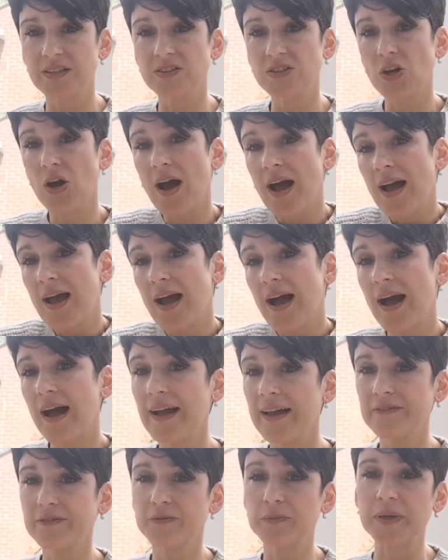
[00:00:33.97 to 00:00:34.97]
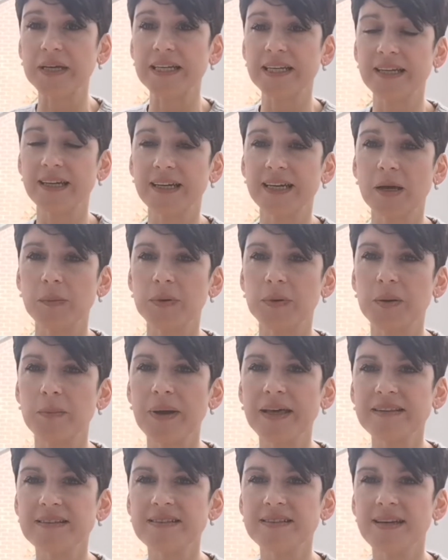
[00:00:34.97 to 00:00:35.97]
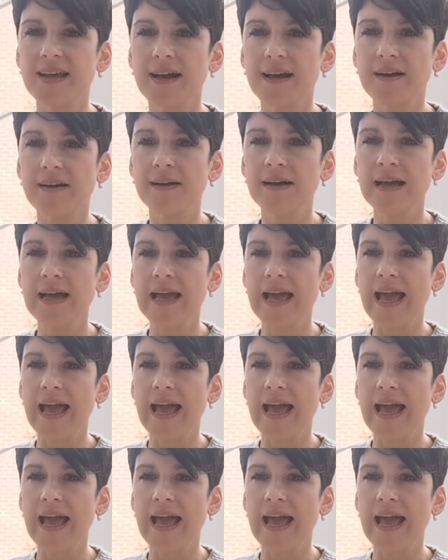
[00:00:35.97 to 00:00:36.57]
So I've been here a couple of months now,